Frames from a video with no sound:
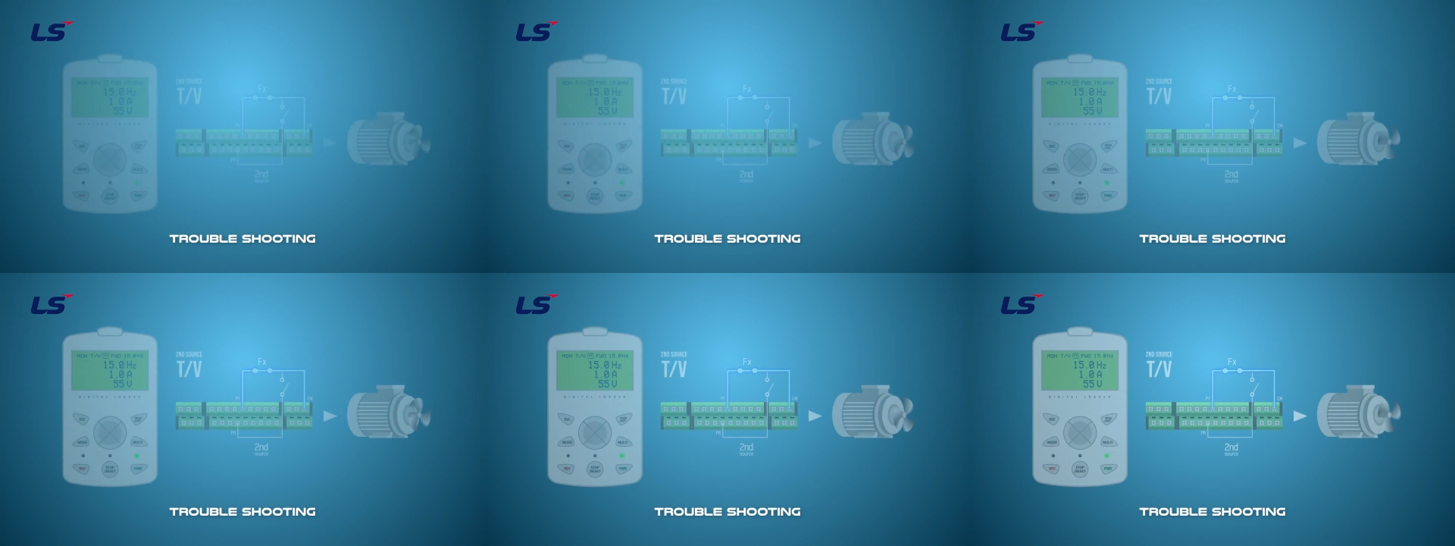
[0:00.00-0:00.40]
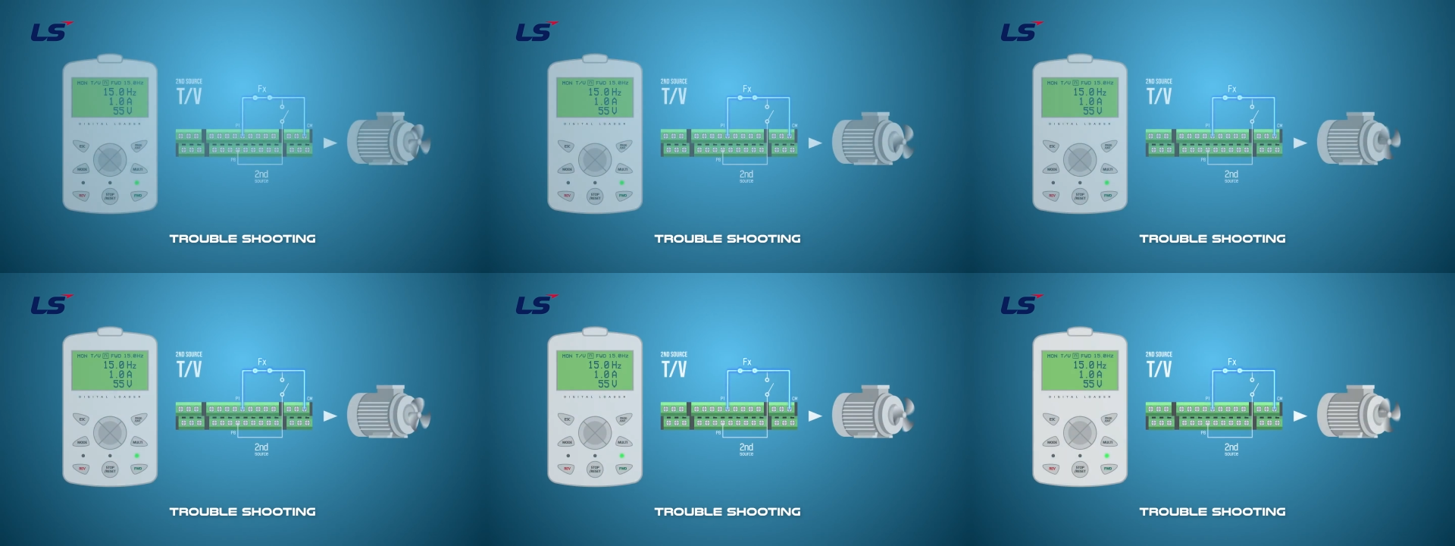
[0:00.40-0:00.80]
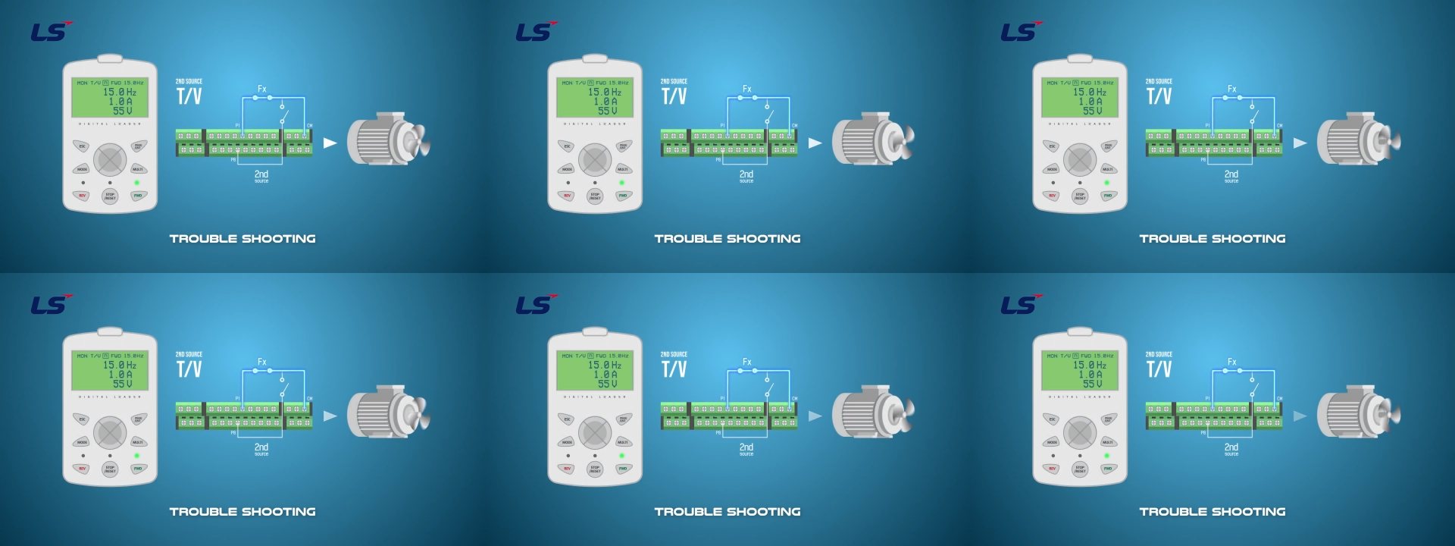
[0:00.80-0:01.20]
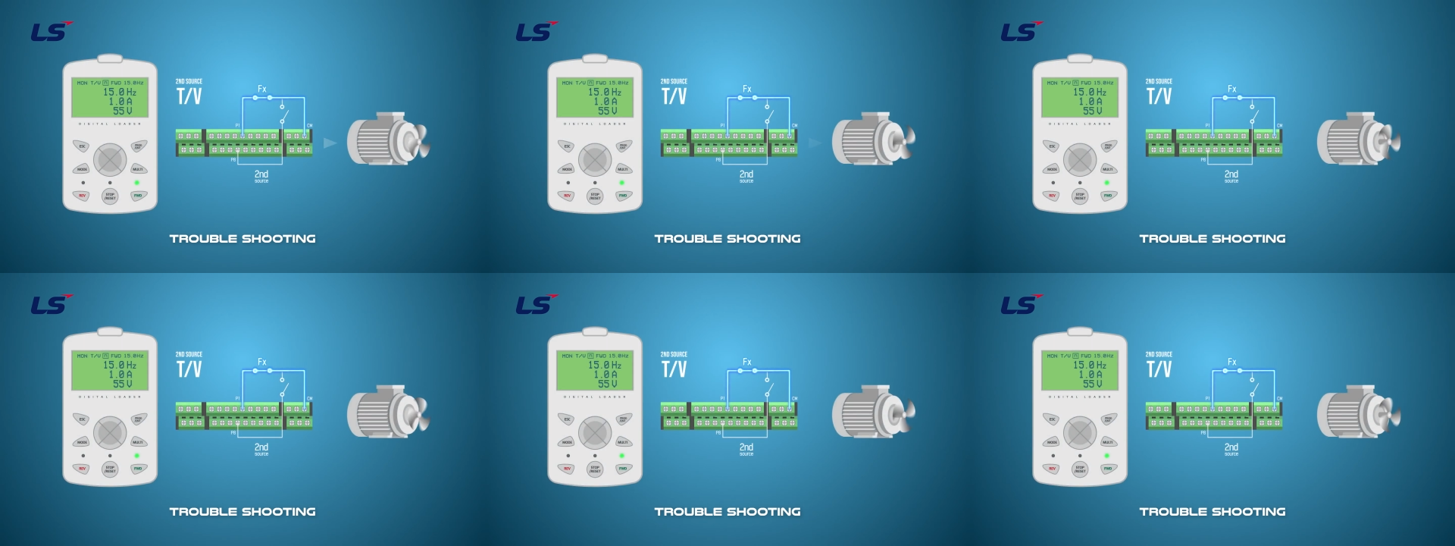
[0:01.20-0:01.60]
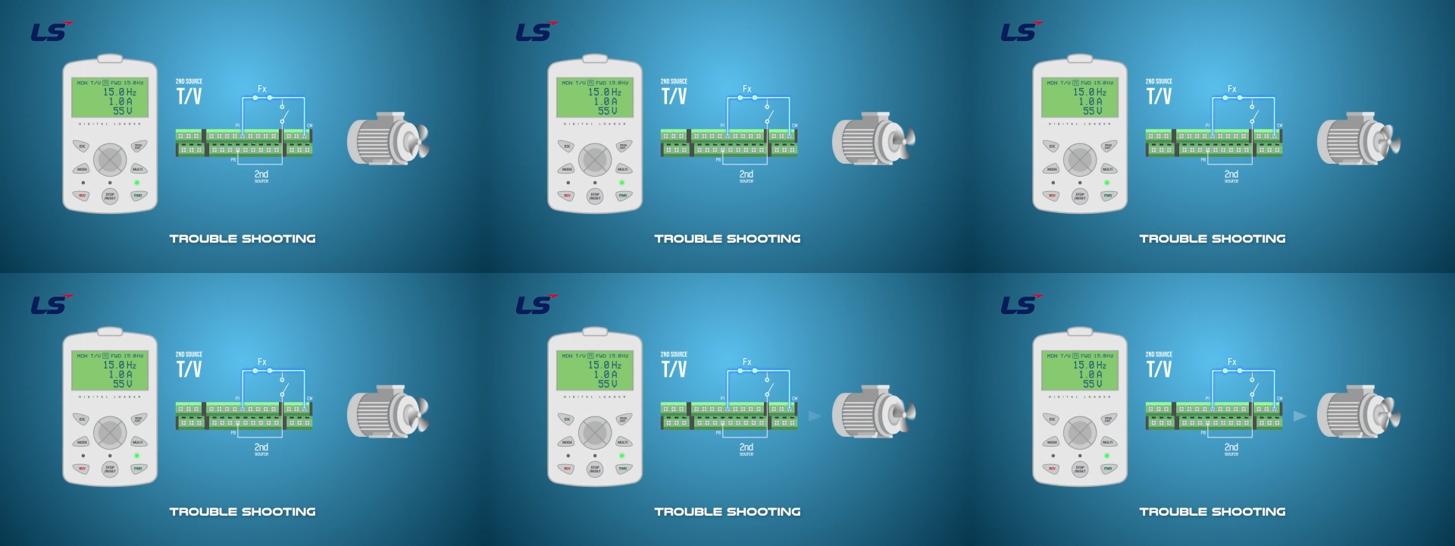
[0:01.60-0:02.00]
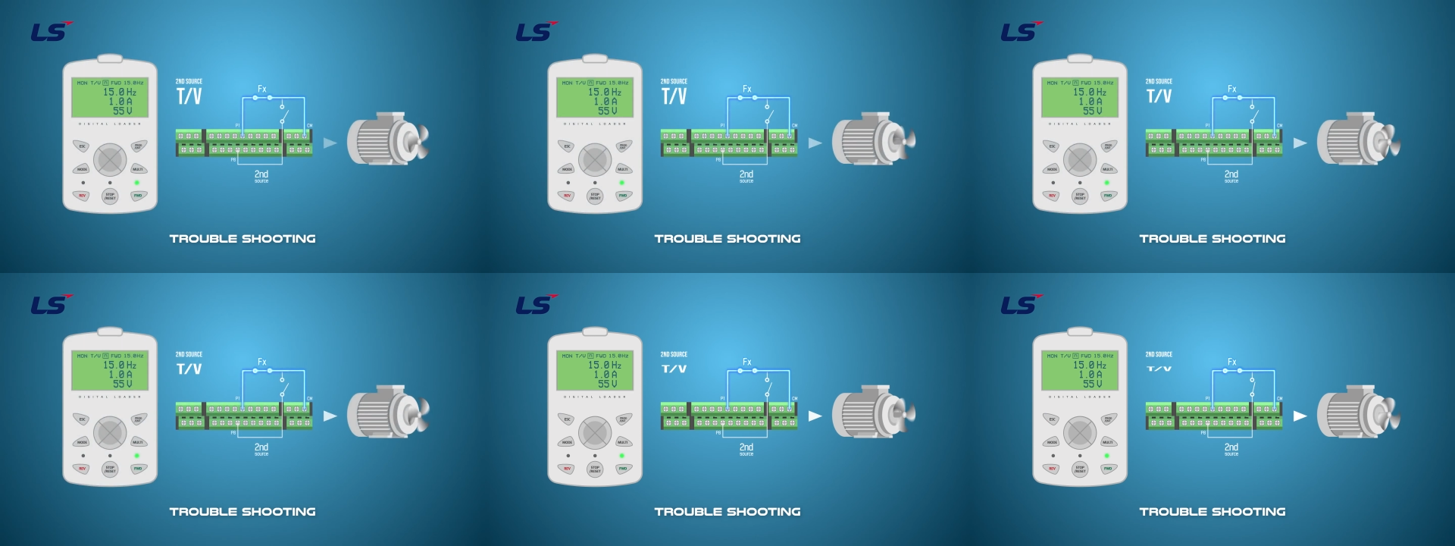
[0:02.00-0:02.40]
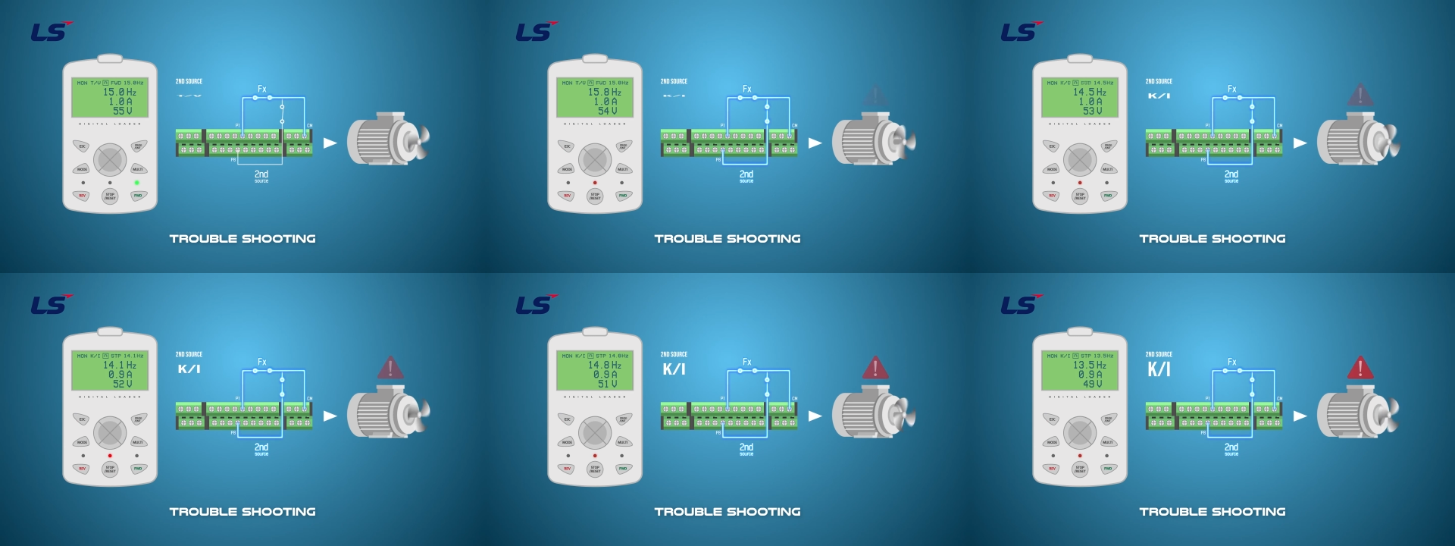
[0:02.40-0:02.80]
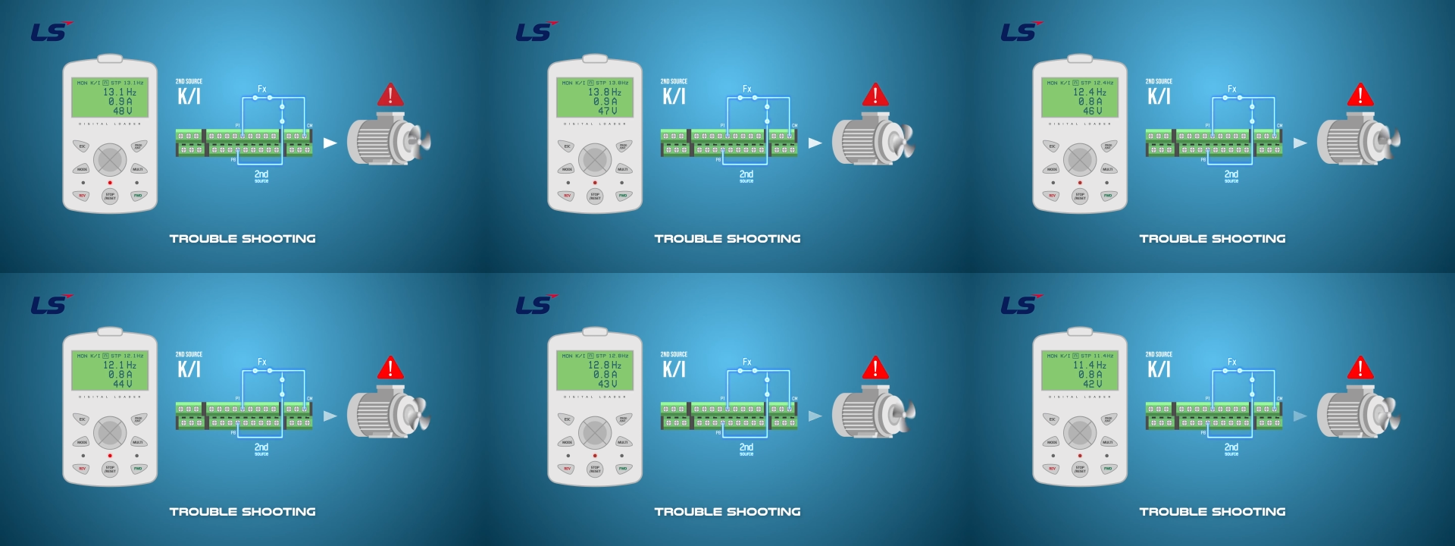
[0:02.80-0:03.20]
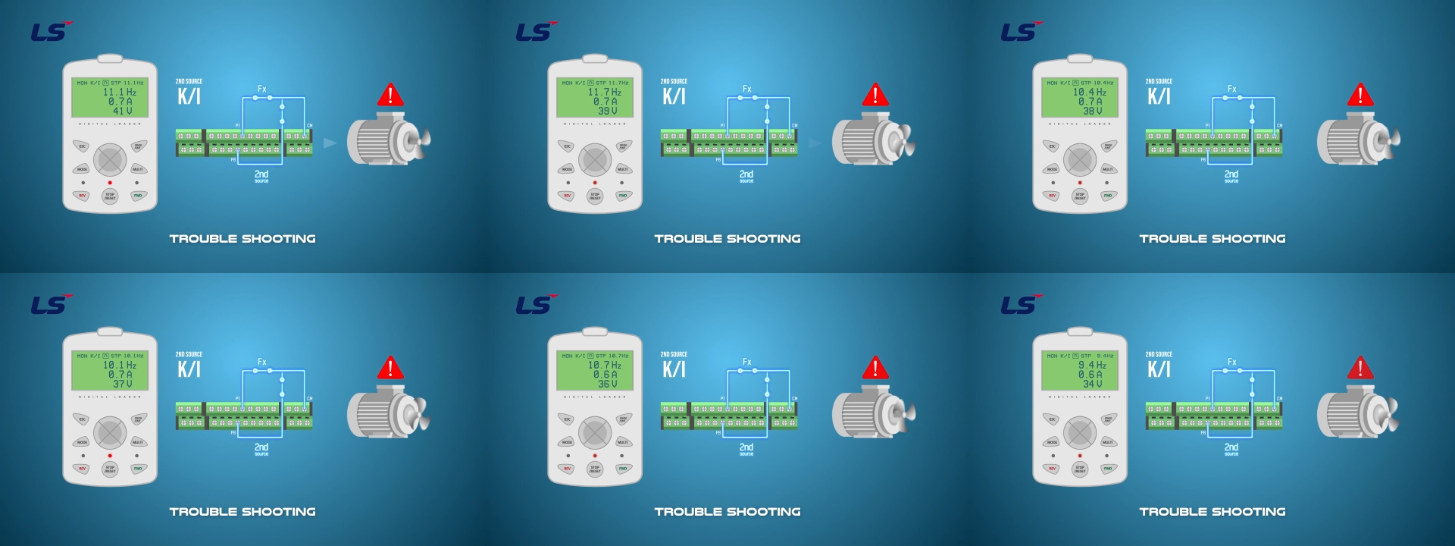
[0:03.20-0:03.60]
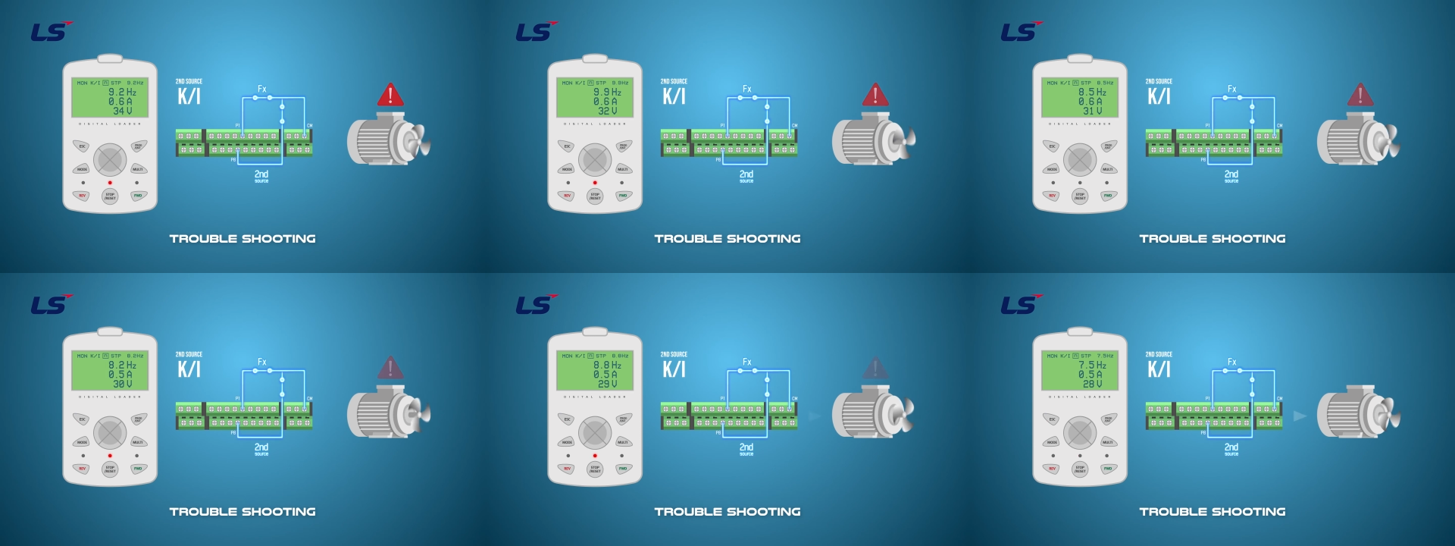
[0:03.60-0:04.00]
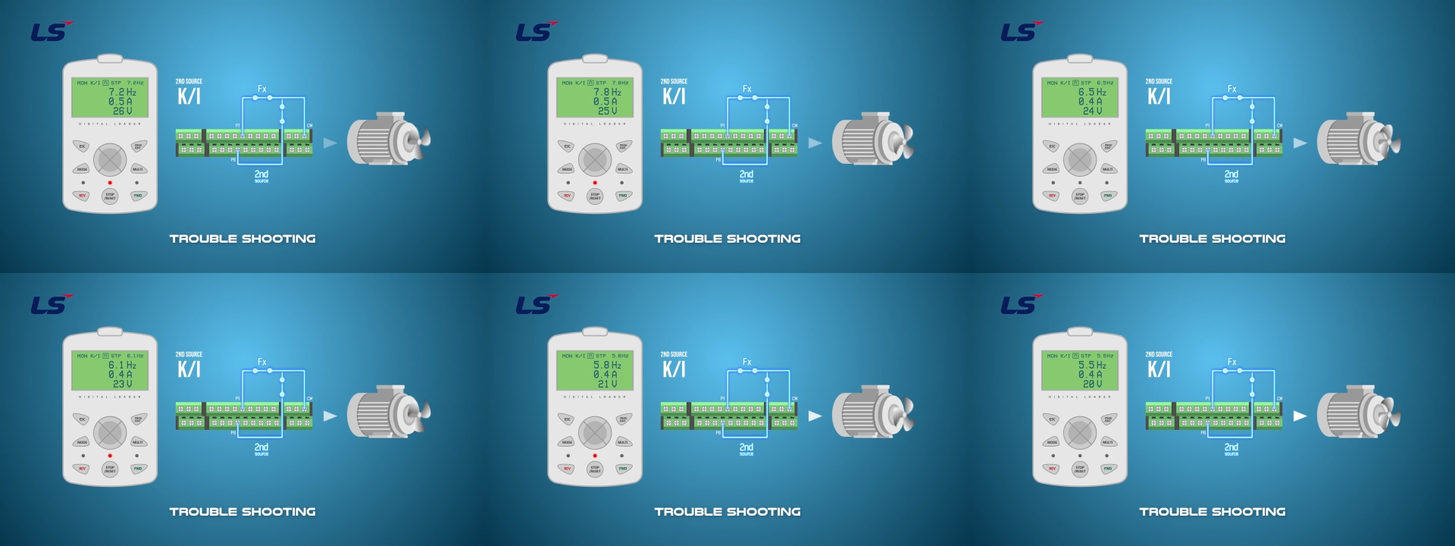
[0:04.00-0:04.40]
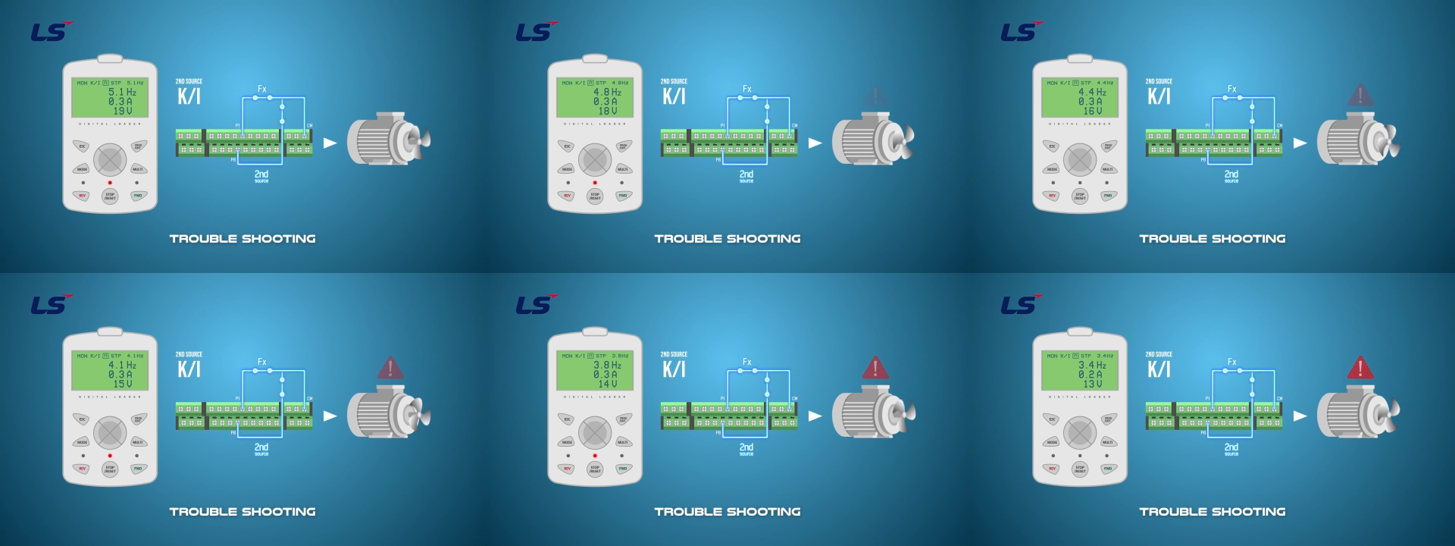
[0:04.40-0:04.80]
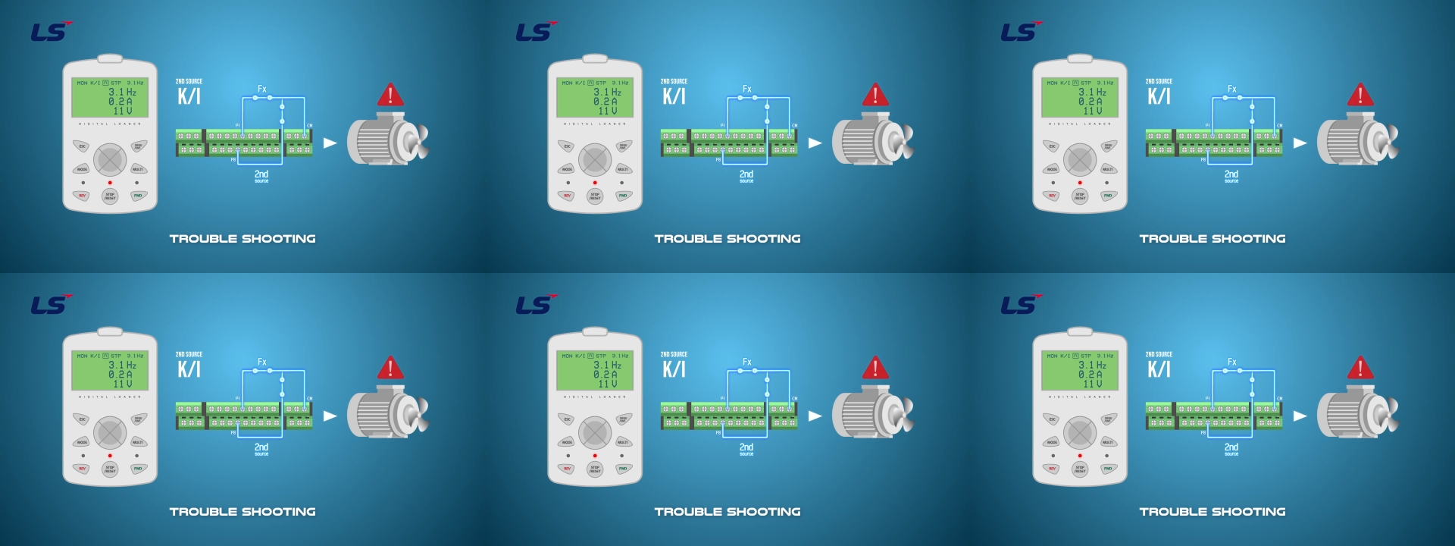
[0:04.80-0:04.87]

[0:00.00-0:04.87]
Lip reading: (no speaker visible)